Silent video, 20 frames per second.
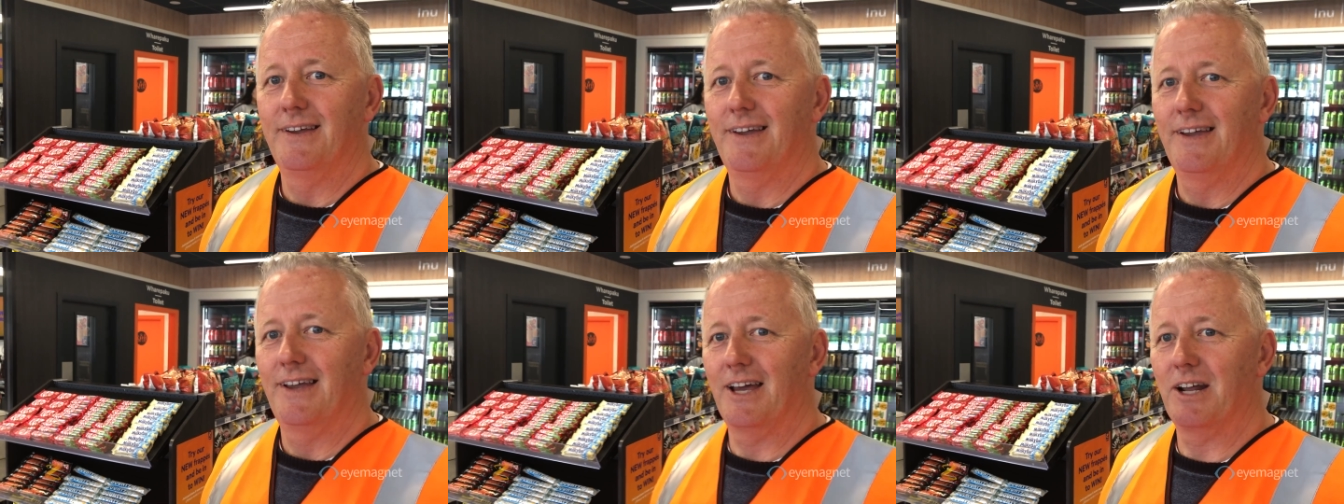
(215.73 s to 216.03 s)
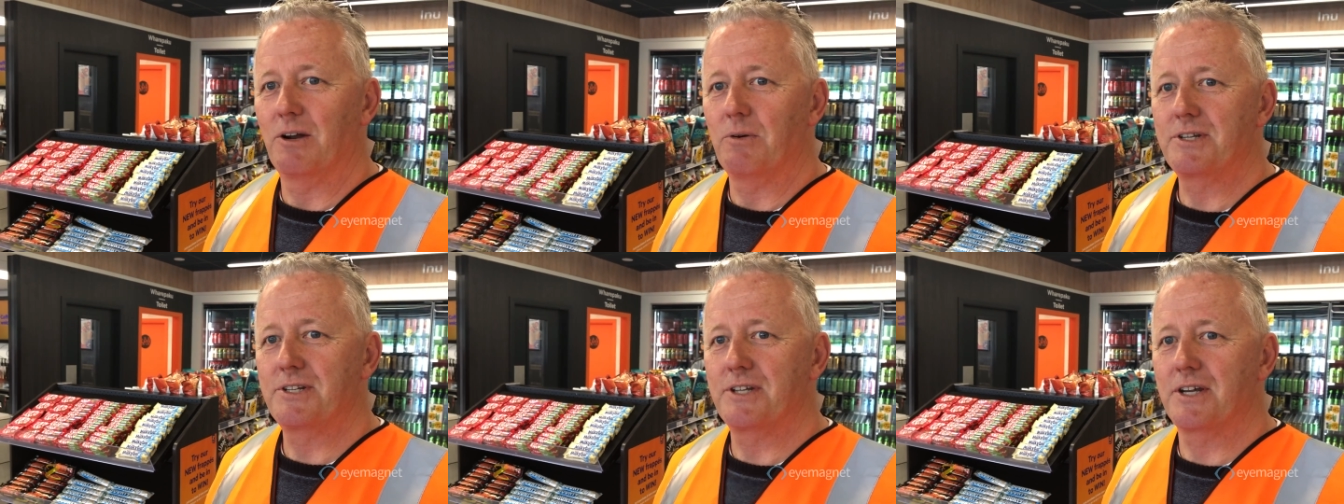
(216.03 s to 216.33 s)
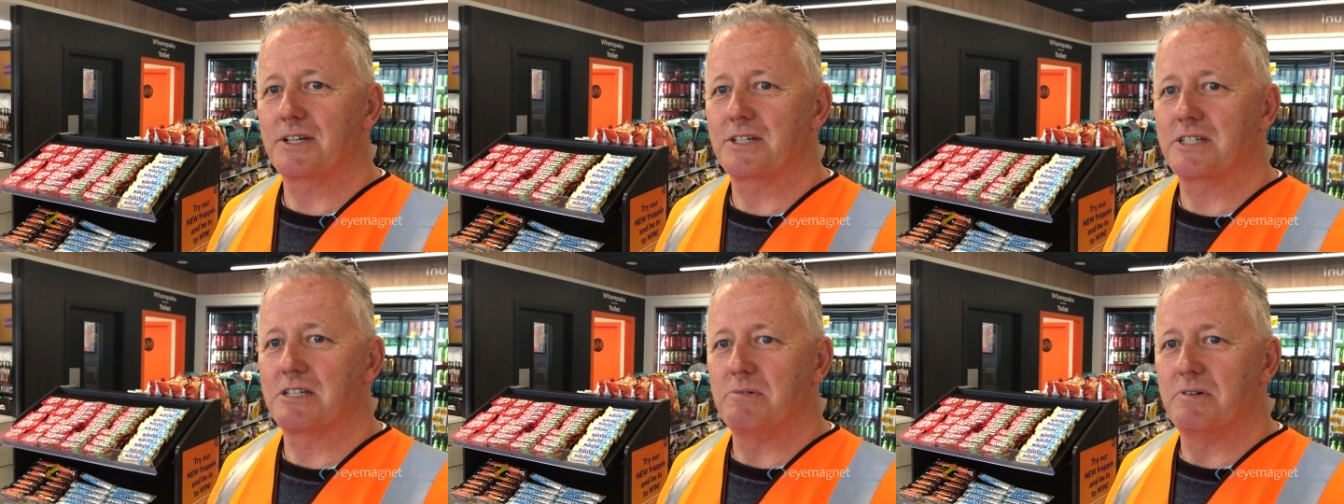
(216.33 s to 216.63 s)
How do we
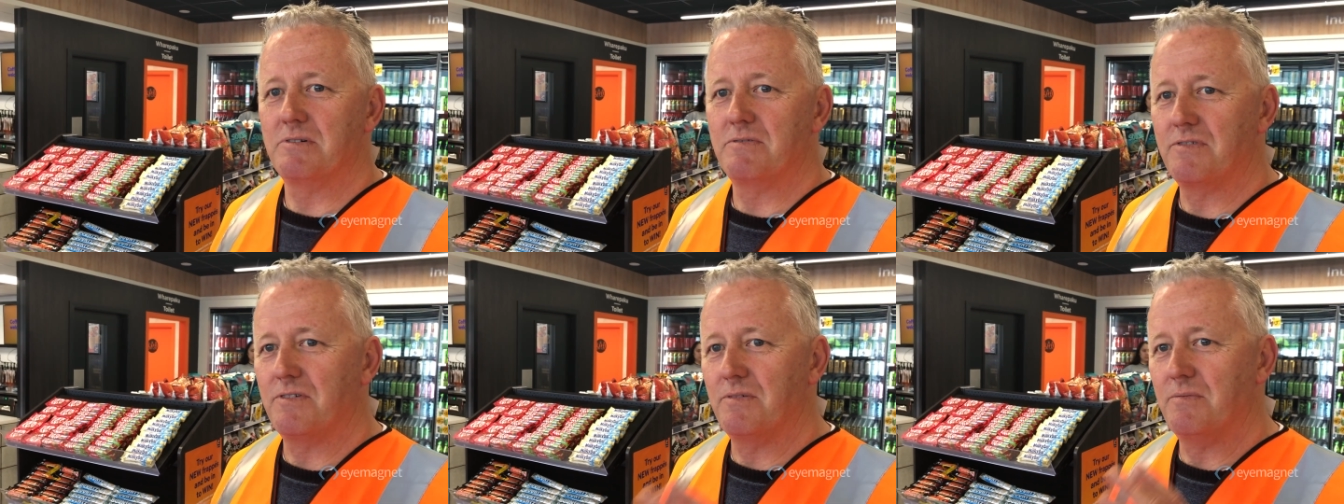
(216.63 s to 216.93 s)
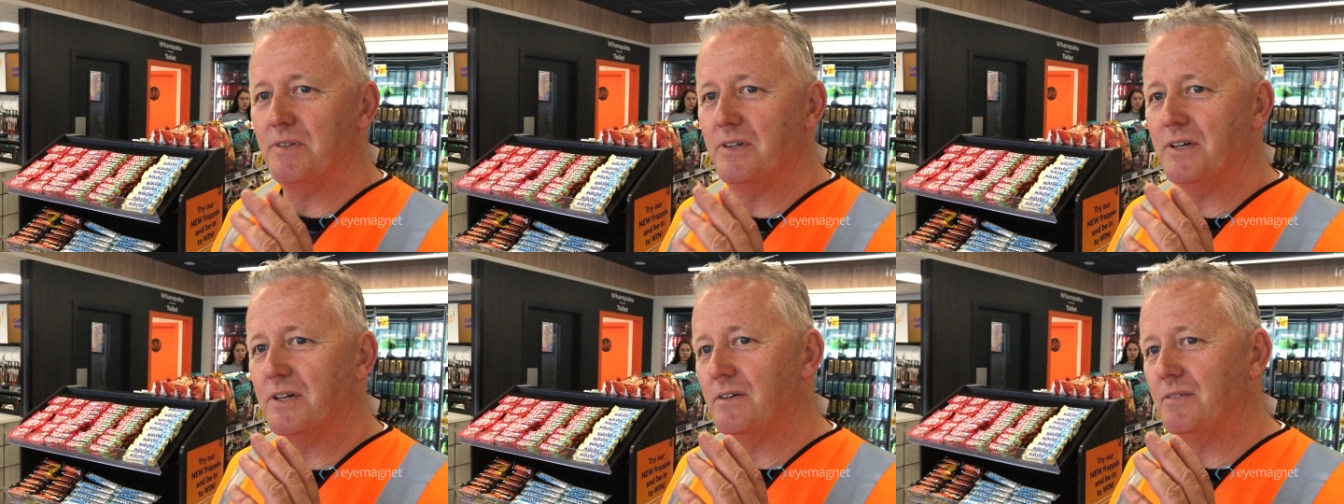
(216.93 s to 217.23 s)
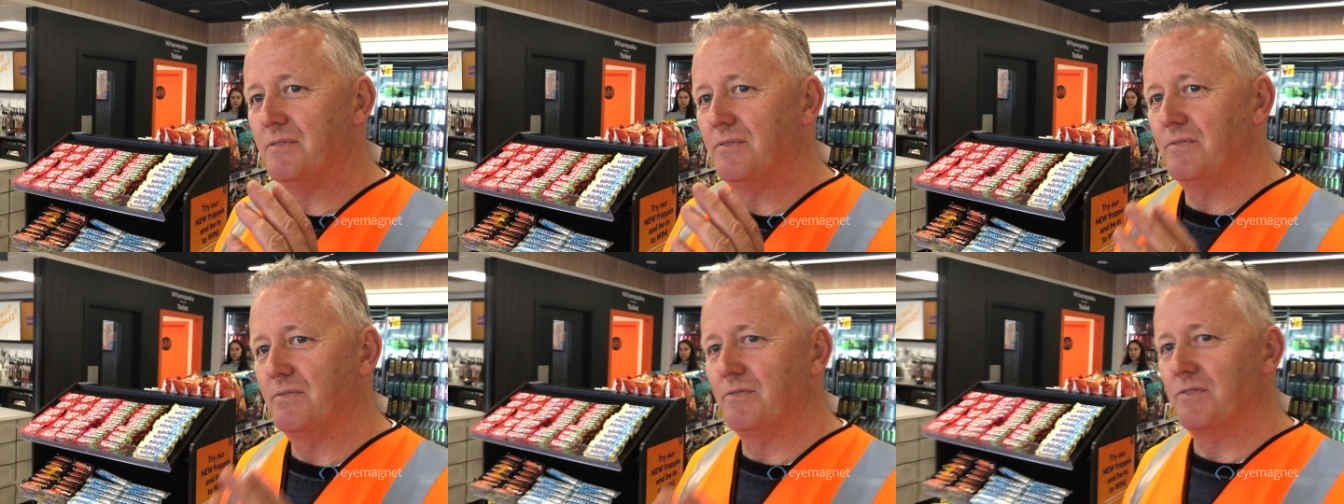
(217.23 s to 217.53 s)
take someone
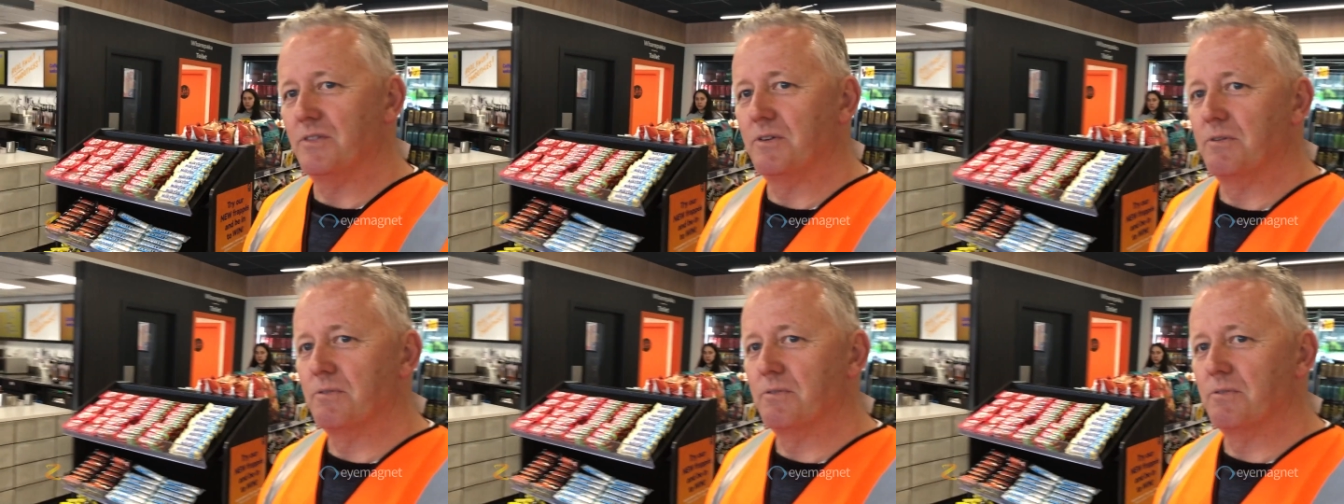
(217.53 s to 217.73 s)
from the